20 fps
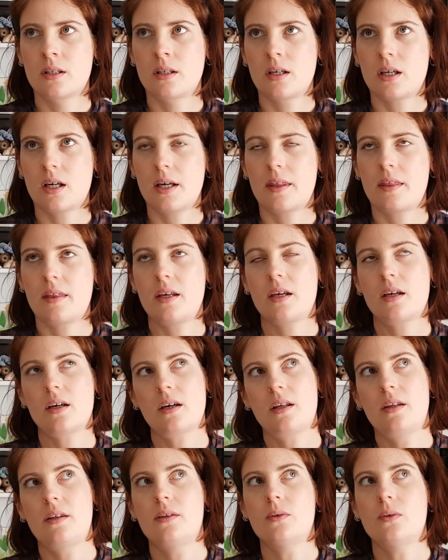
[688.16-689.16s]
I think
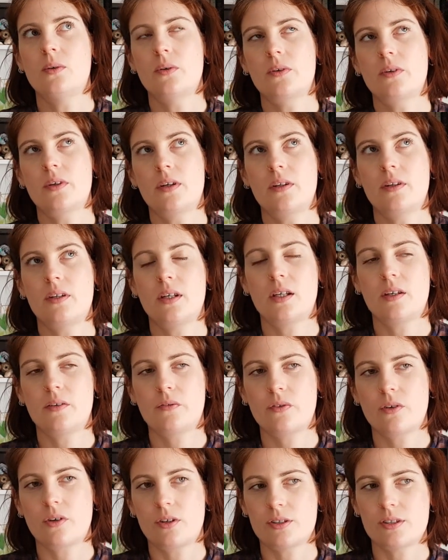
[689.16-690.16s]
I thought that the
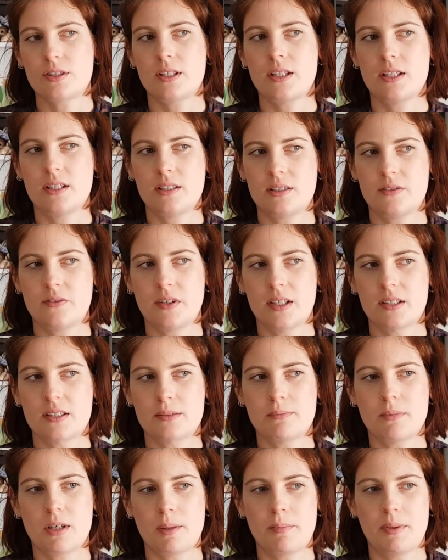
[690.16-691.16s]
Forest Keys vest
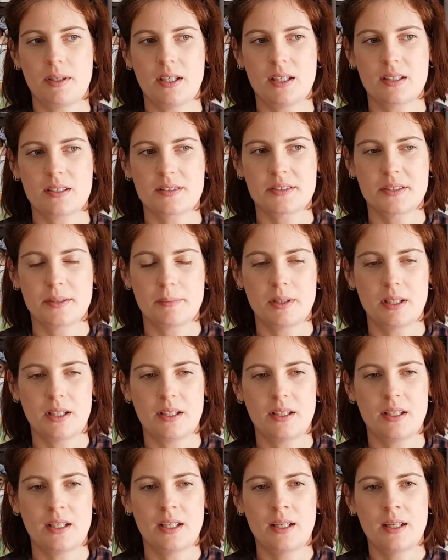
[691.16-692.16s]
might be a
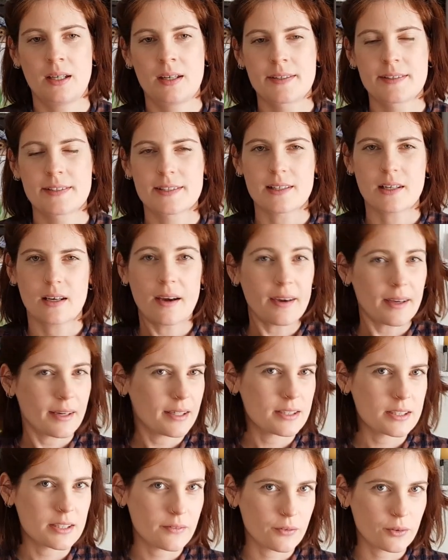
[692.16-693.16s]
similar, slightly
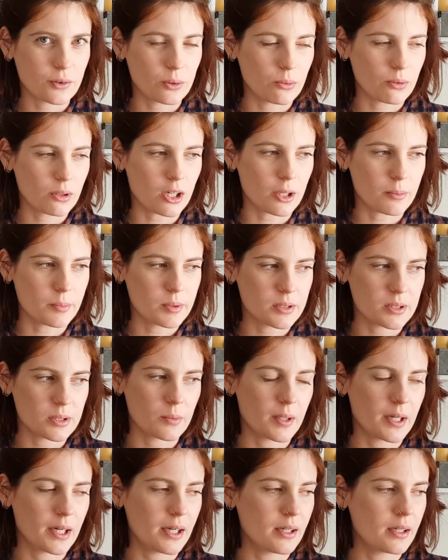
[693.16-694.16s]
difficult garment to
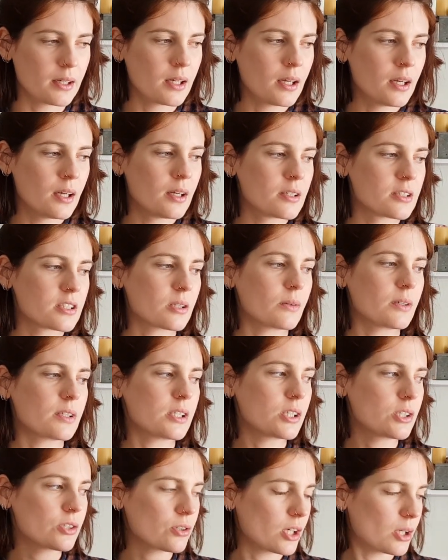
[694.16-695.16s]
wear. So I
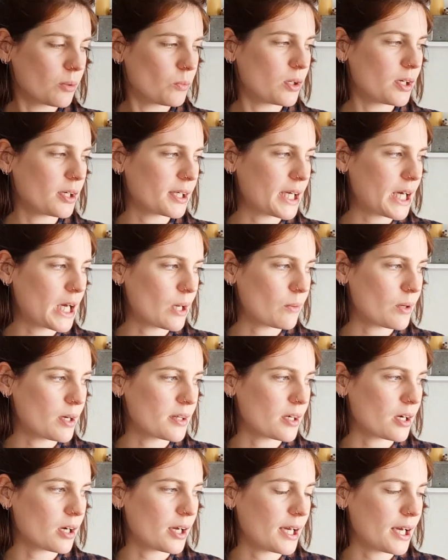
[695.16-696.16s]
did try and work out
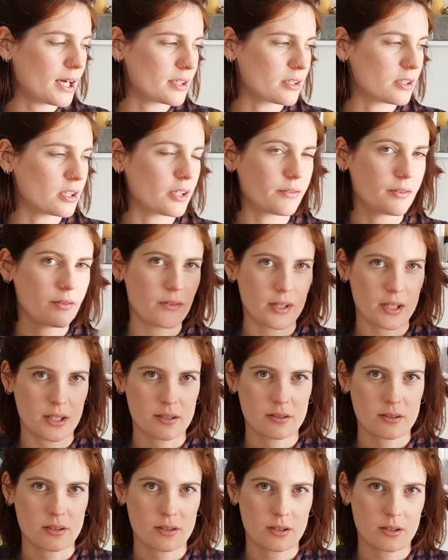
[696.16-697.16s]
whether I had enough of this
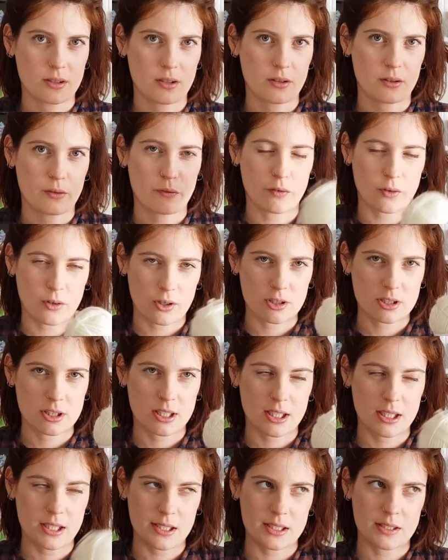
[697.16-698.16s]
to do the Forest
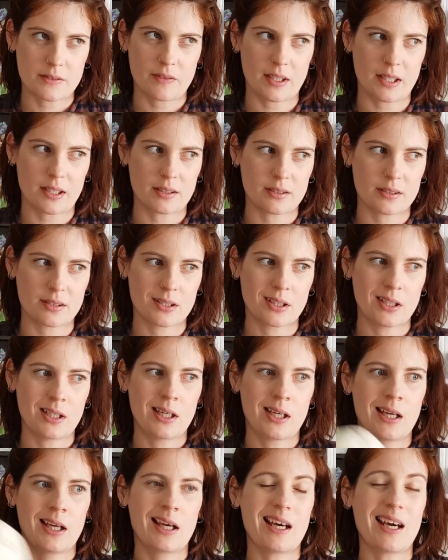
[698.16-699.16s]
Keys vest
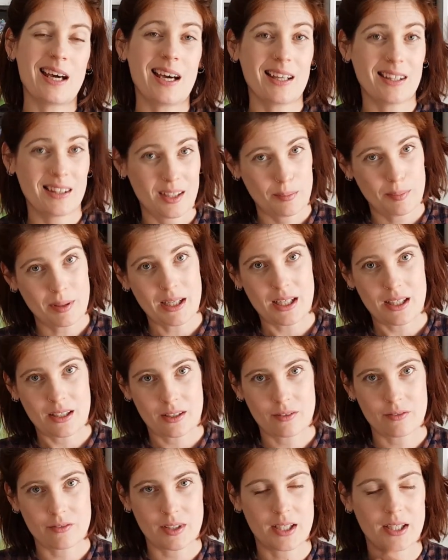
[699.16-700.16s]
and the Pelica
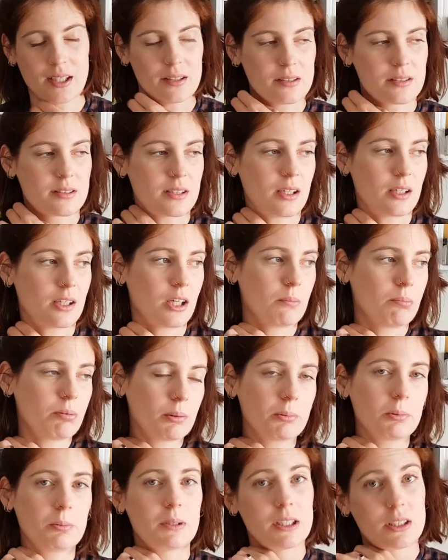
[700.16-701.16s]
vest. And I
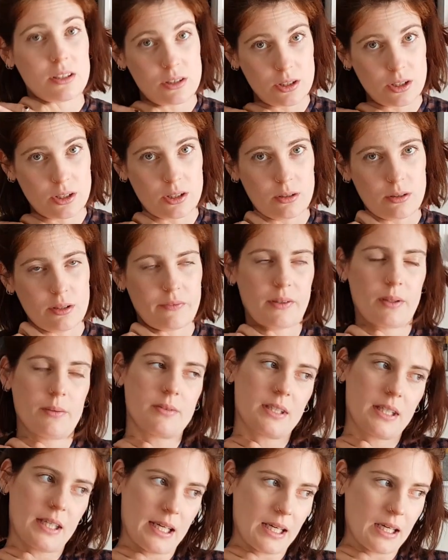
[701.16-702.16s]
probably do if I was
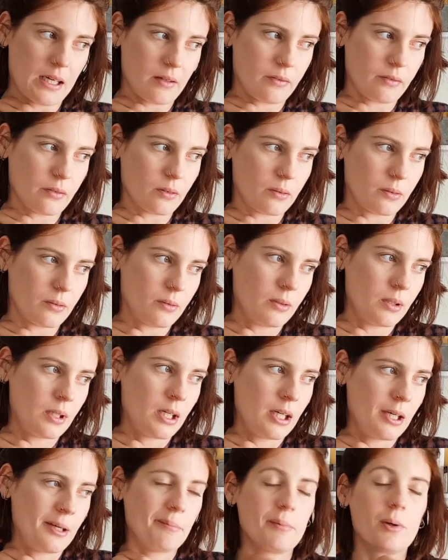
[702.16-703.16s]
careful.
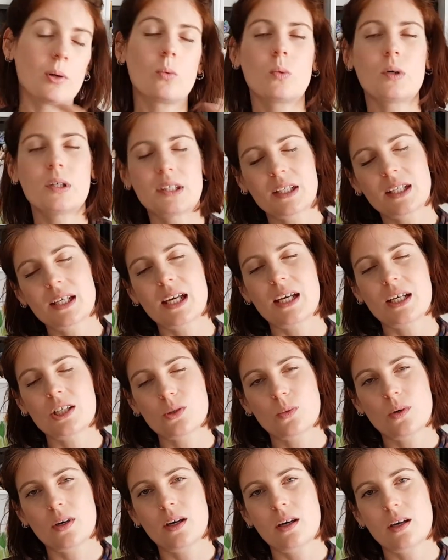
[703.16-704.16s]
But with the gauge
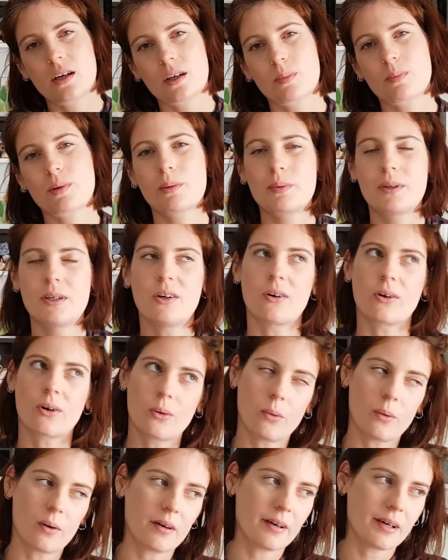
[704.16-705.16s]
work, probably not
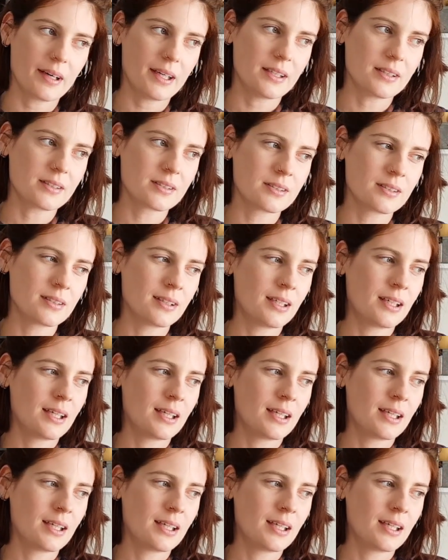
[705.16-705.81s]
quite.